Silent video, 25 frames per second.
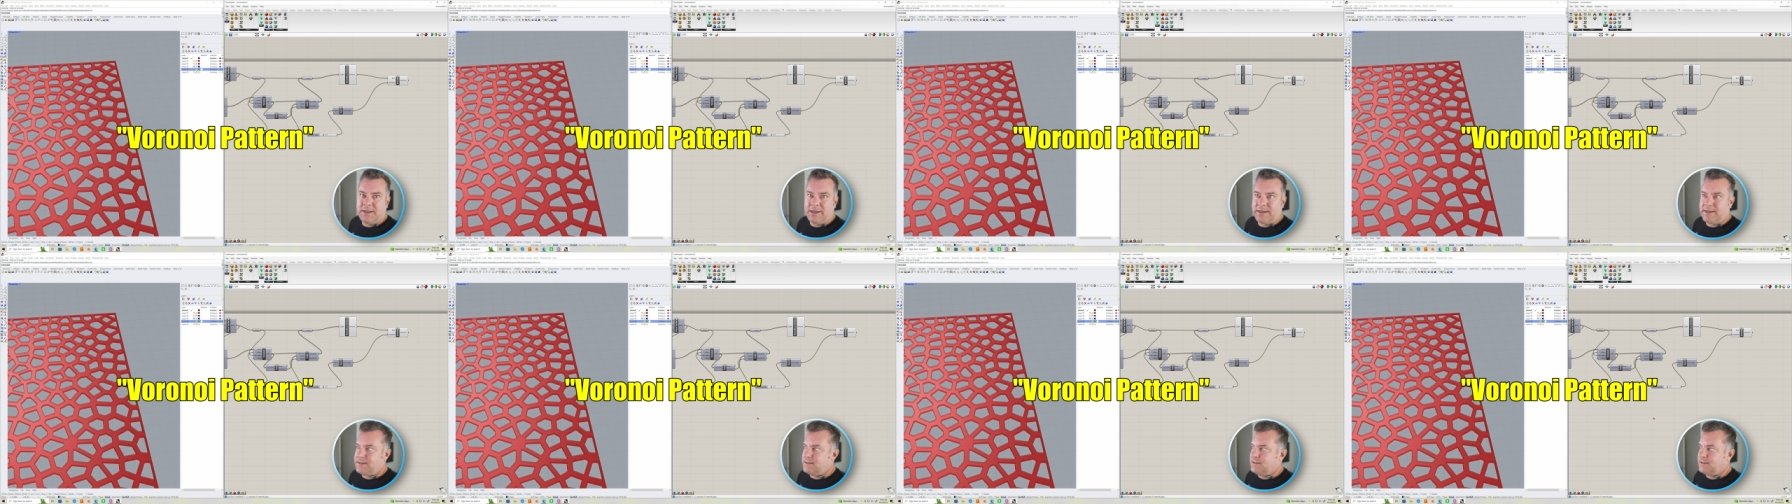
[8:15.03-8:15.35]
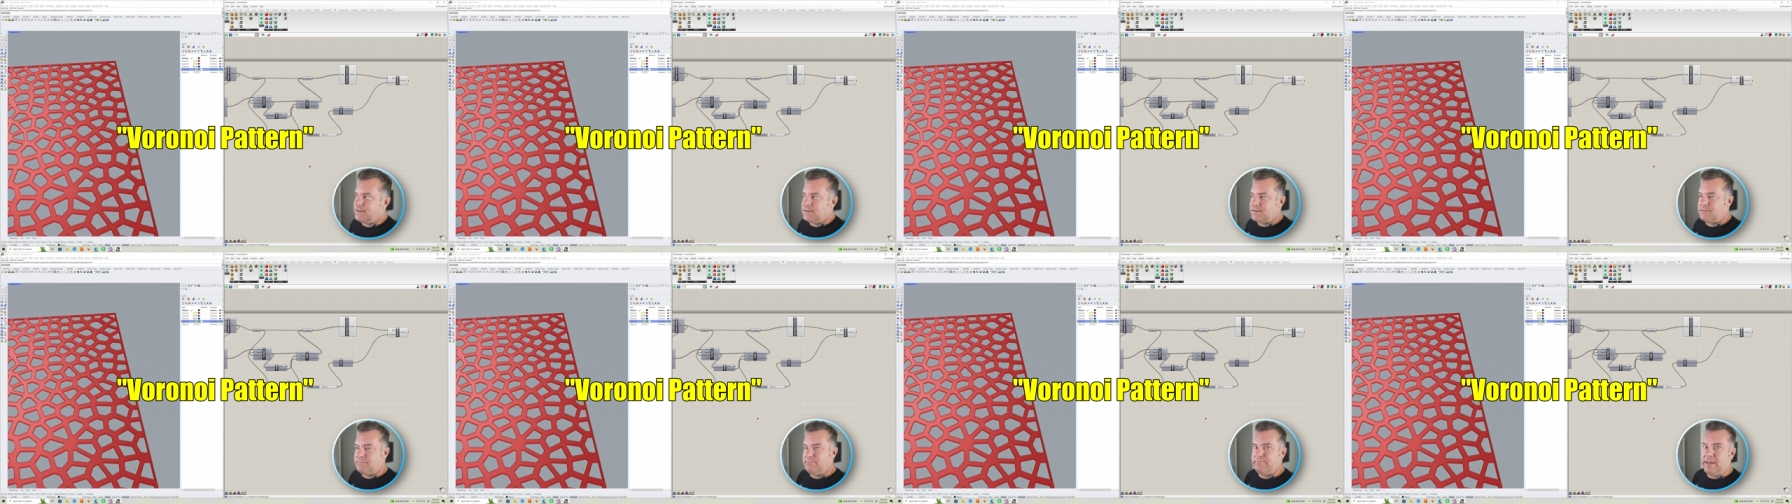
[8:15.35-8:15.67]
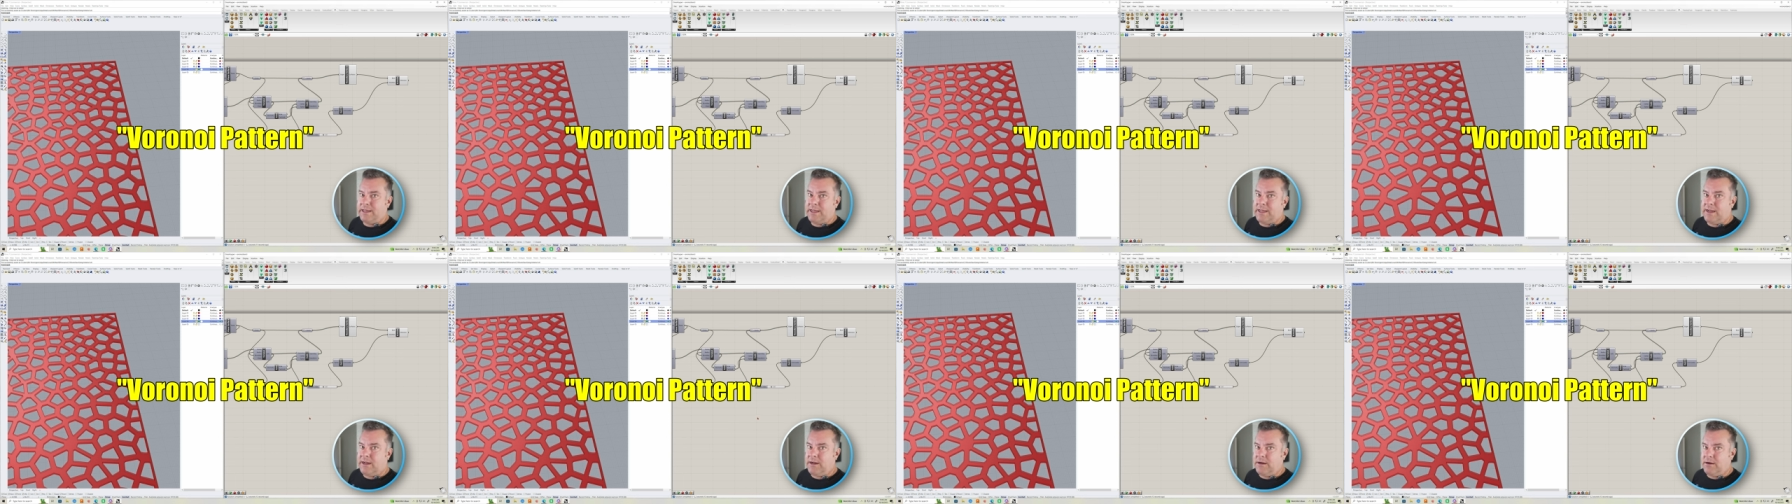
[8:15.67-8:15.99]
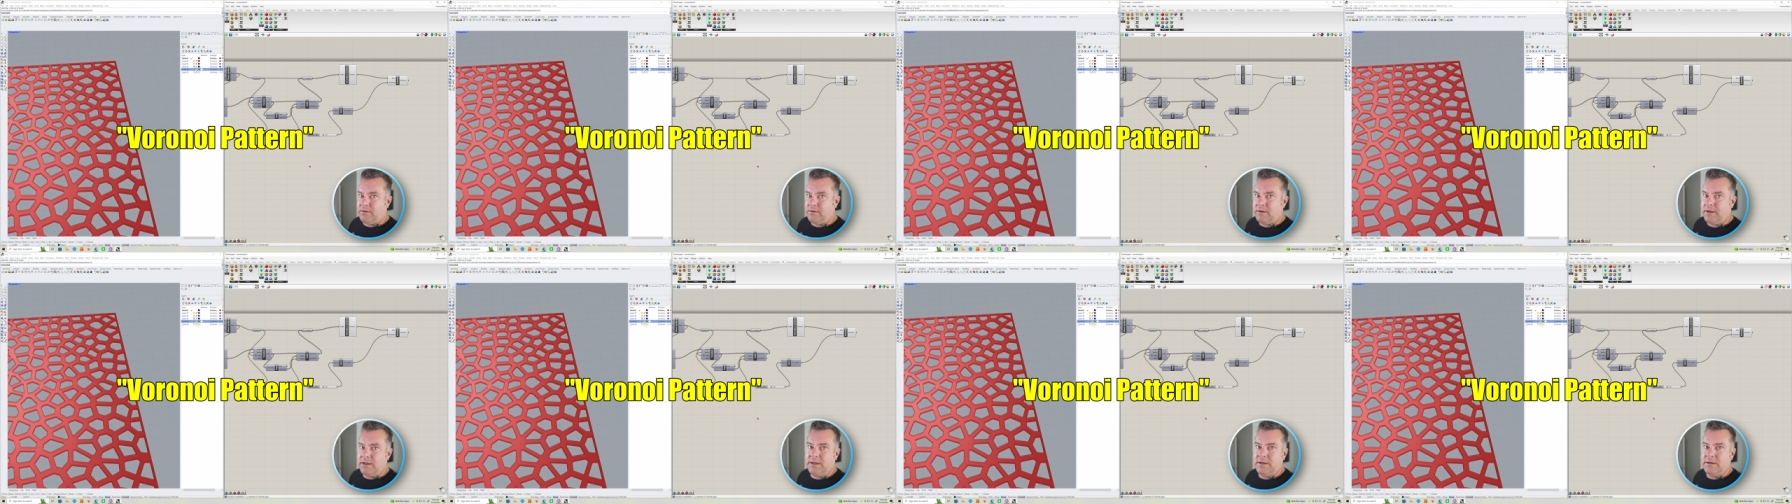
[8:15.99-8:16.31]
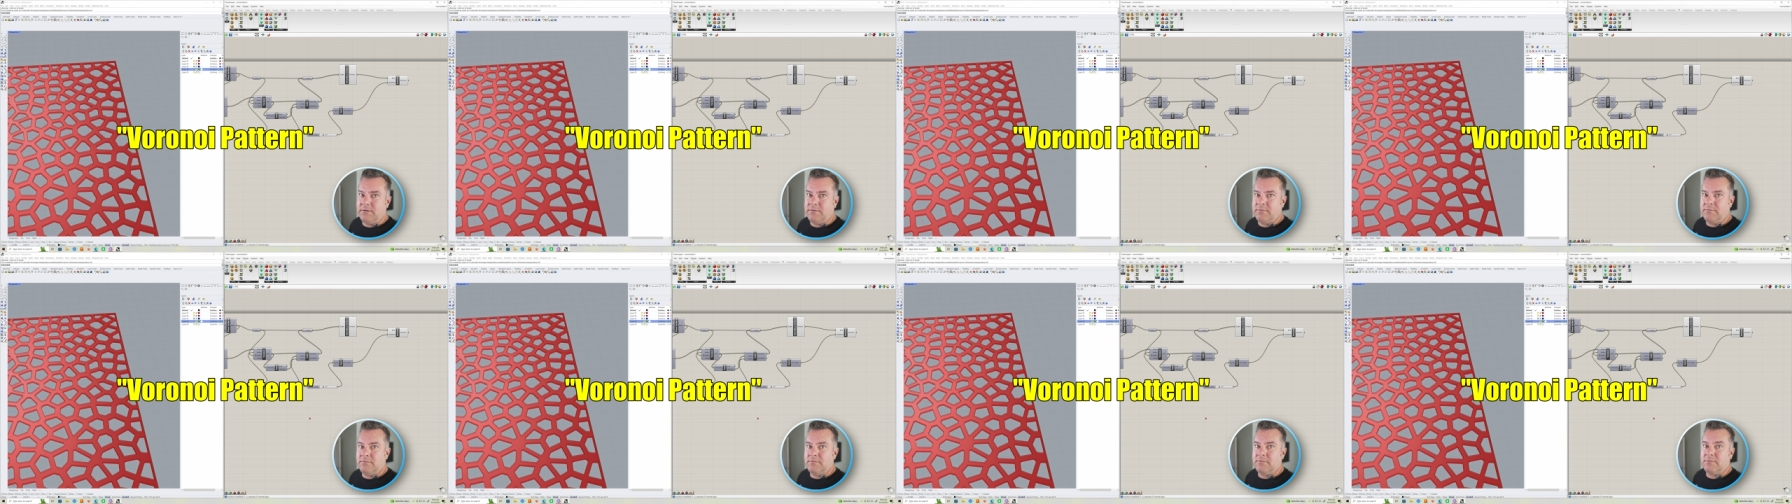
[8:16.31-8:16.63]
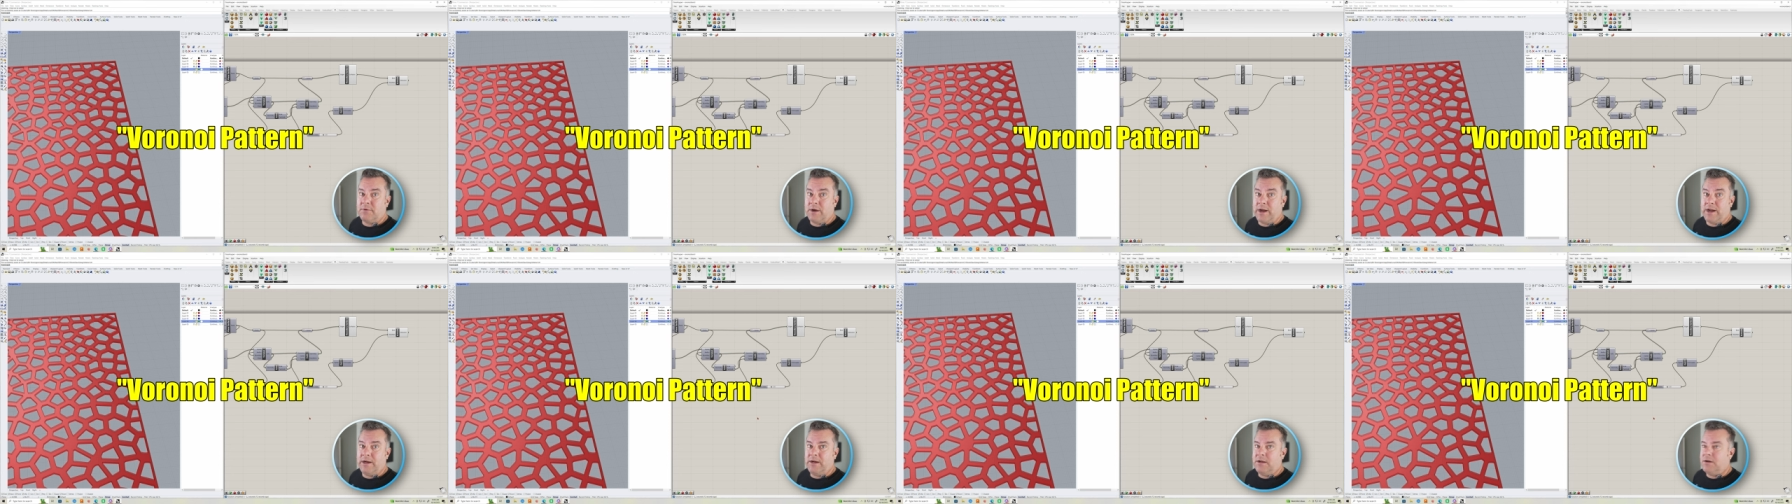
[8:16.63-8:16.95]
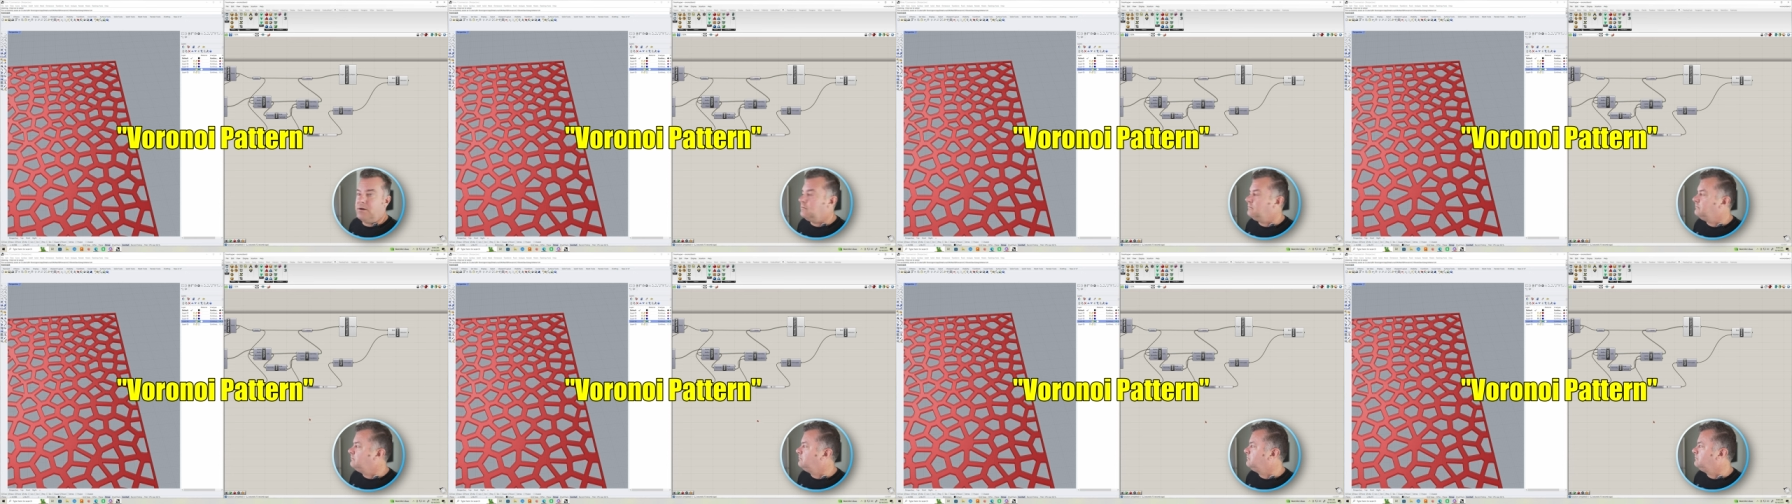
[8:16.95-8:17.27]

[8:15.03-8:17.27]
like just here in Rhino